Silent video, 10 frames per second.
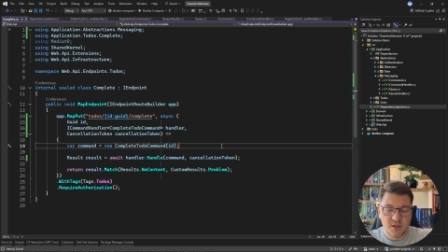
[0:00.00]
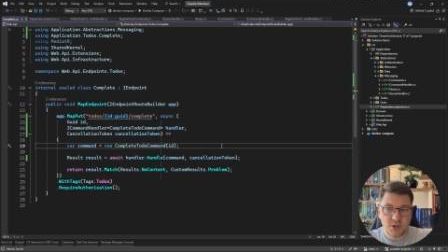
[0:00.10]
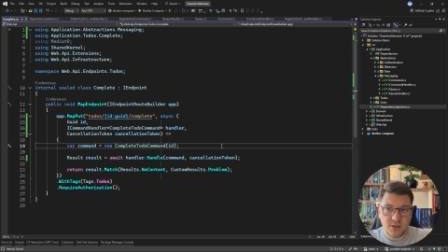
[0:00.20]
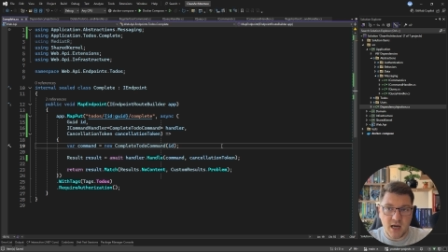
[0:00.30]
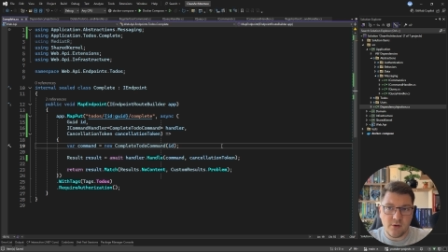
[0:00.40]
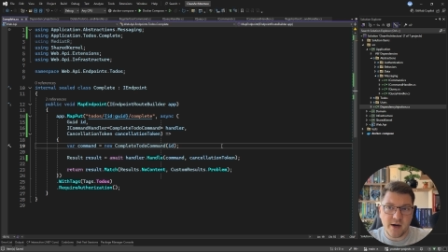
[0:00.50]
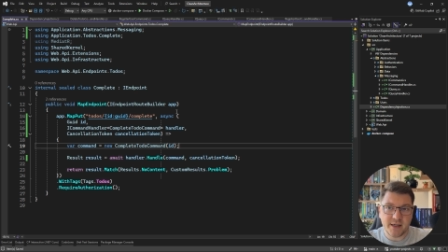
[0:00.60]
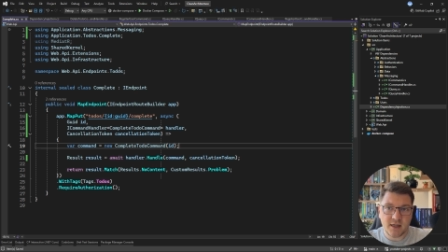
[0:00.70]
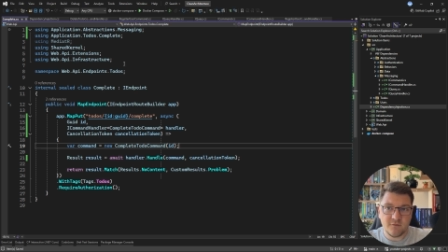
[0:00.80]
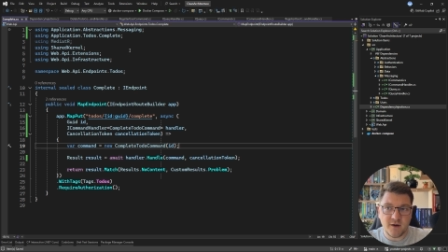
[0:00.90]
So now I
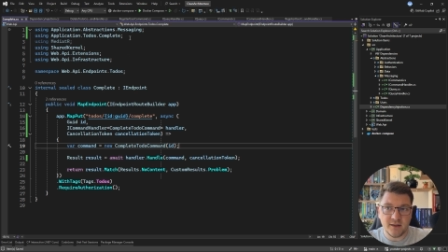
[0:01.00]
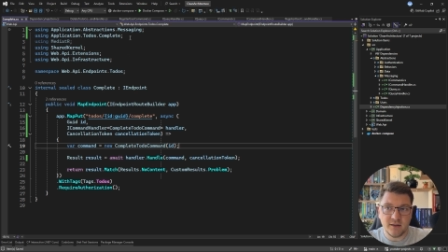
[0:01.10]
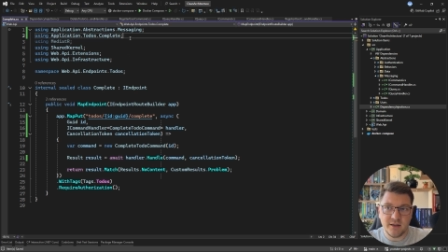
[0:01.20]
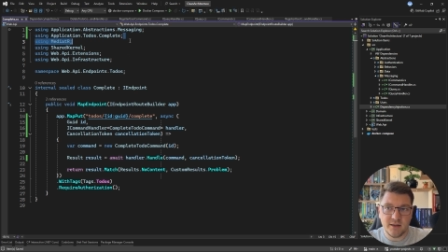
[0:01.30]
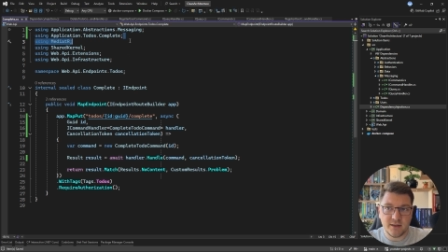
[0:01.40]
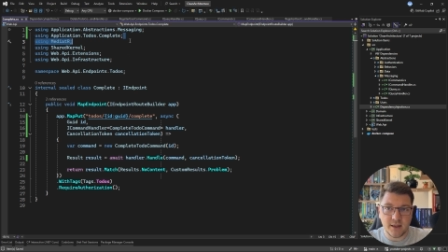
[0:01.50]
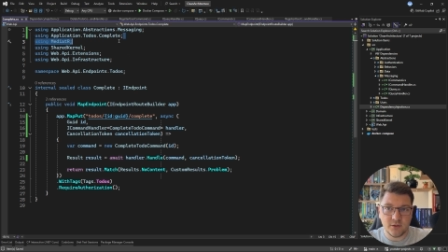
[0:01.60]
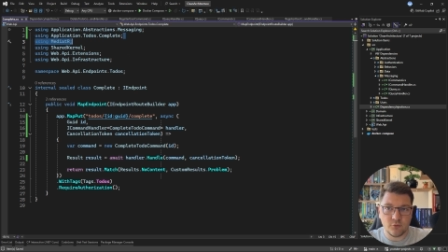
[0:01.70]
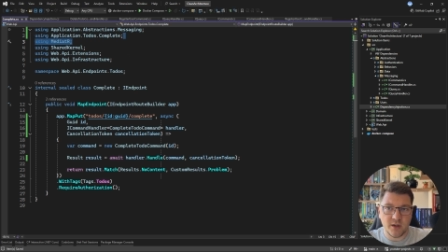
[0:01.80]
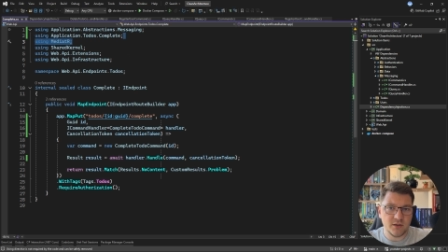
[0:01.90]
can finally
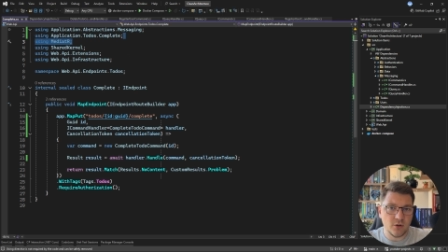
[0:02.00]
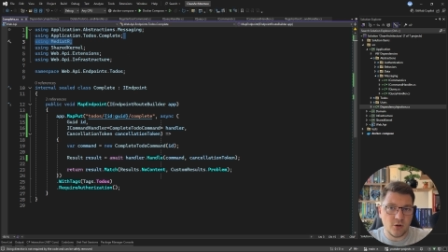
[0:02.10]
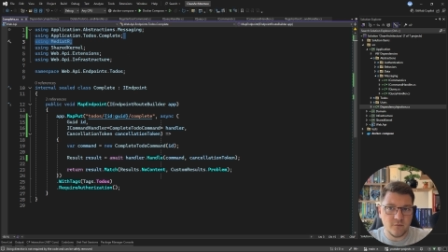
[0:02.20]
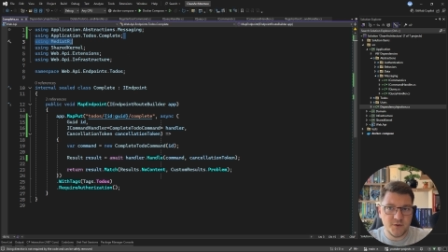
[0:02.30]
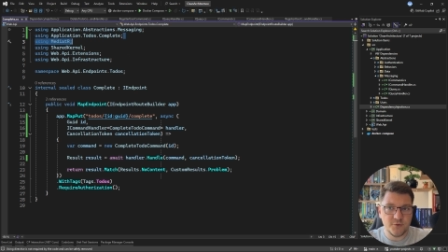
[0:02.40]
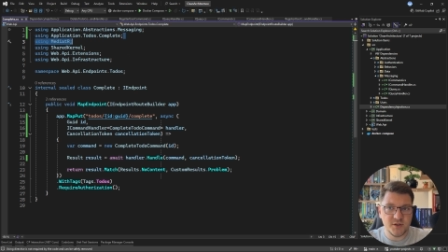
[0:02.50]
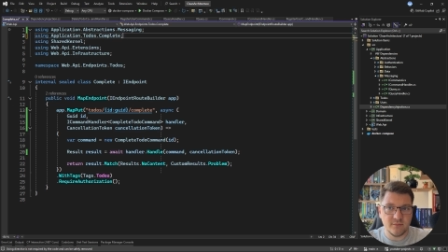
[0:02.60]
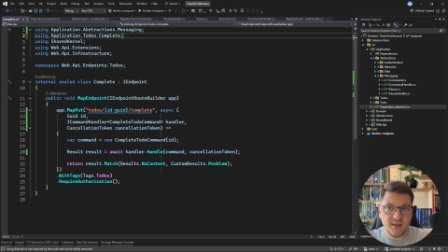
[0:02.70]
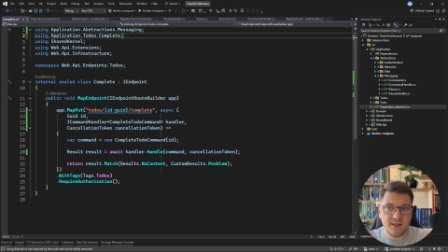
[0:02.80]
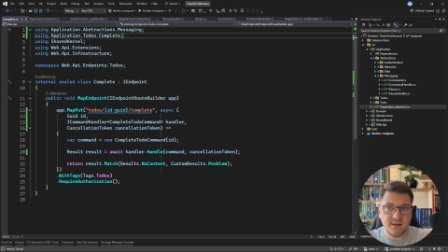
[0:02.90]
get rid of
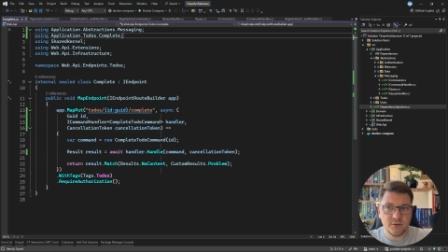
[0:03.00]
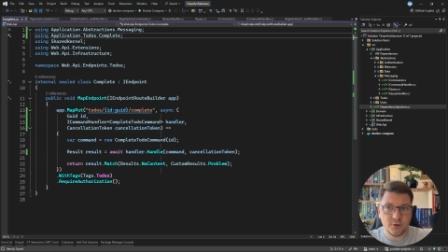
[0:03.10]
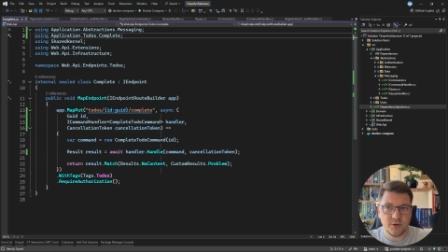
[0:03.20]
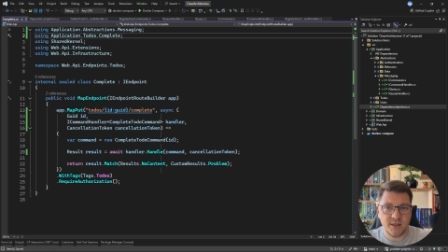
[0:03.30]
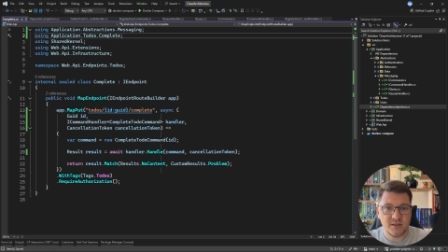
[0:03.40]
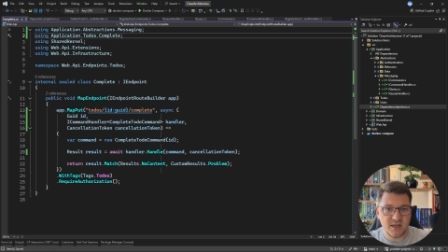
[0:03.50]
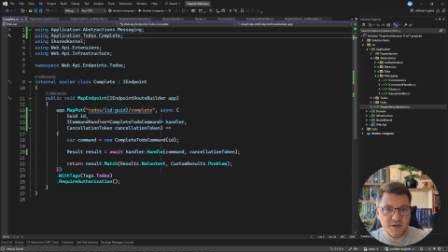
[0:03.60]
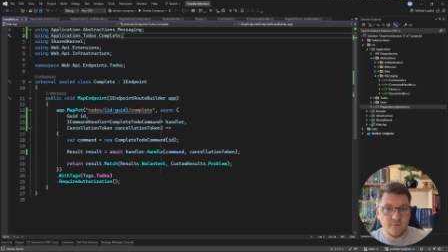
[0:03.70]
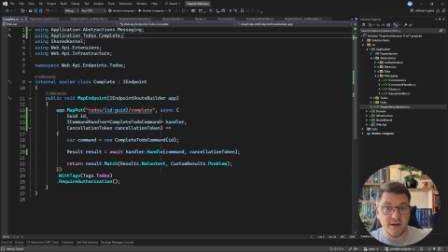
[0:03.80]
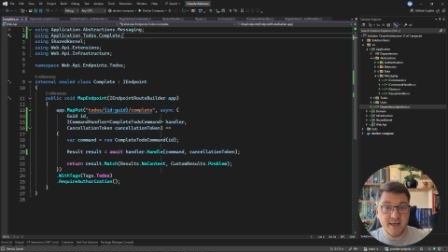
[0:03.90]
using MediatR
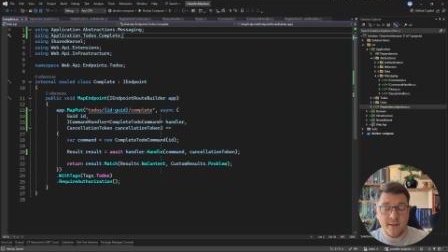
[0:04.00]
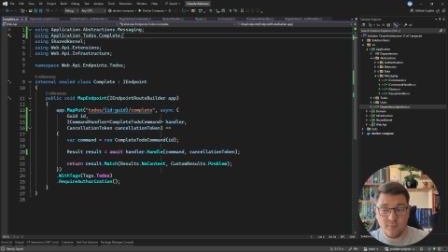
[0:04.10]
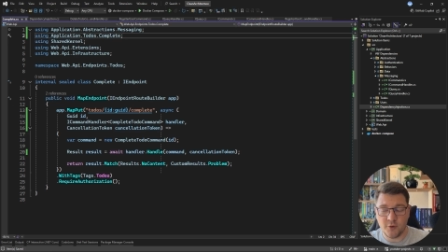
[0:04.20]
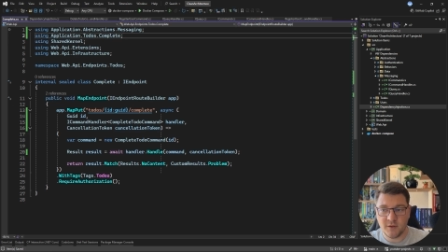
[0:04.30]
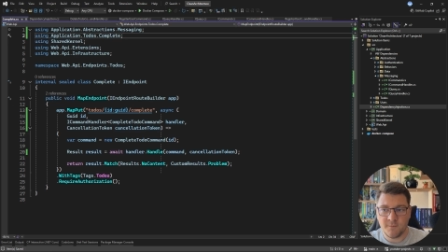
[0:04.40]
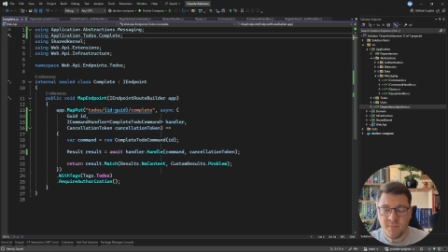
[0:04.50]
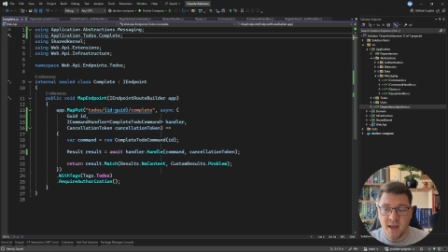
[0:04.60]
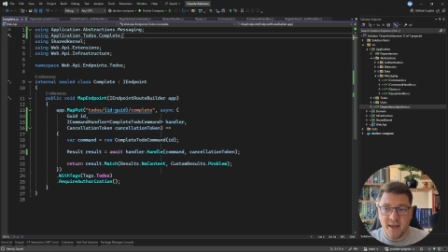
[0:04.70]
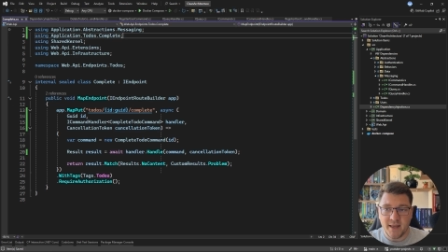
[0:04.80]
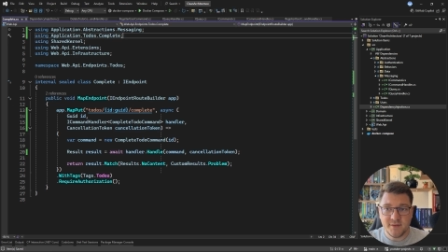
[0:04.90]
inside of my endpoint,
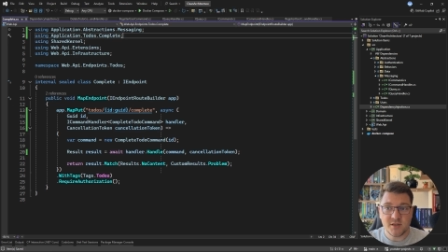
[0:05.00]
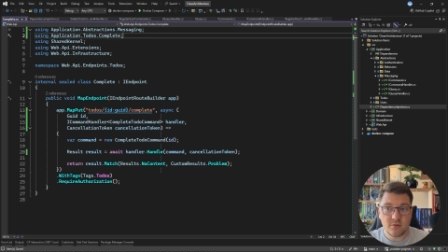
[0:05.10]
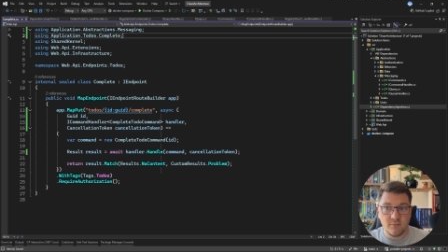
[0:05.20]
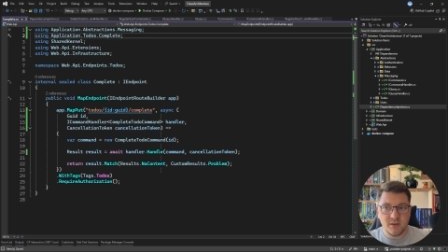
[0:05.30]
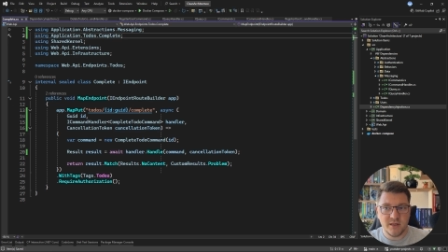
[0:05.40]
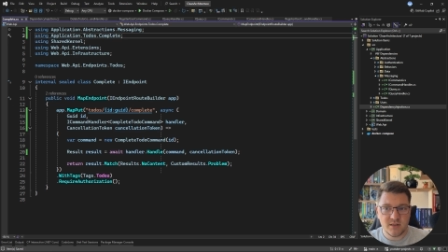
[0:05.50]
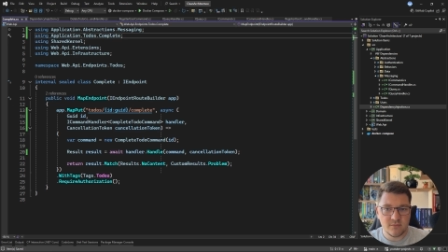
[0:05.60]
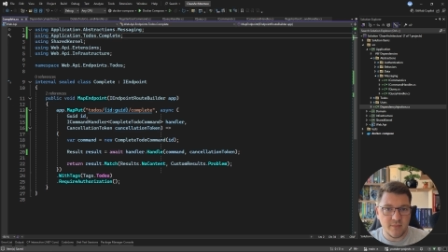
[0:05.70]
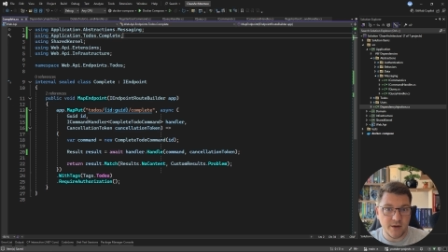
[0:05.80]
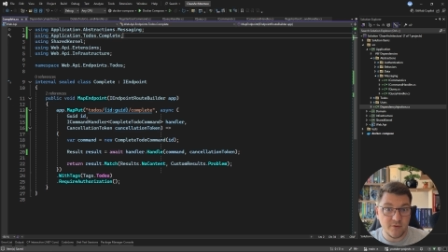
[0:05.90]
and this completes
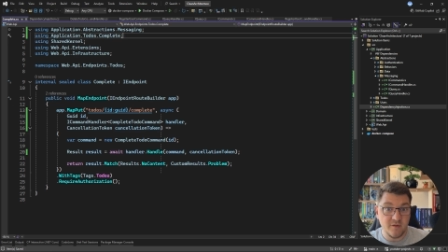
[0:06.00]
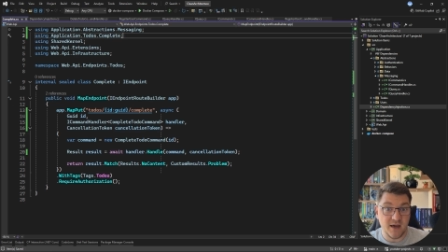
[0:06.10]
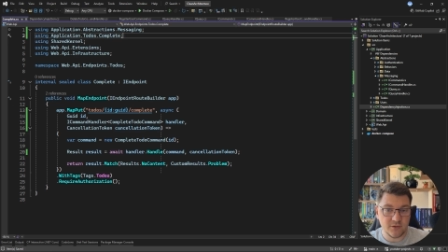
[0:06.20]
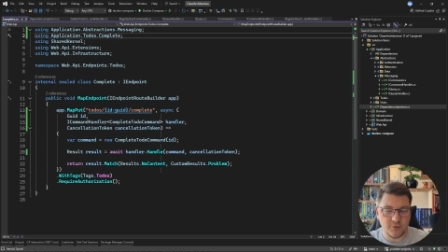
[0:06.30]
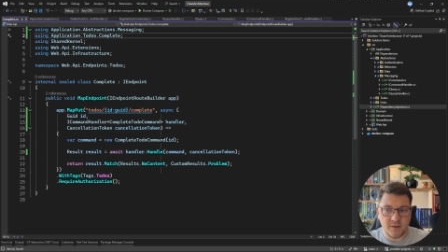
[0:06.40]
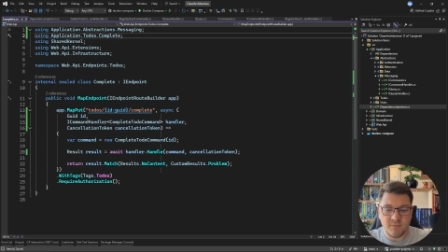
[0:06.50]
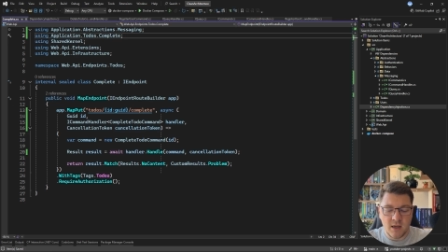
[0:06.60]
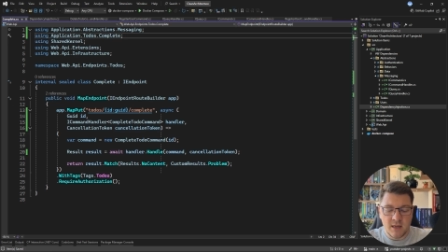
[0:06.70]
my refactoring.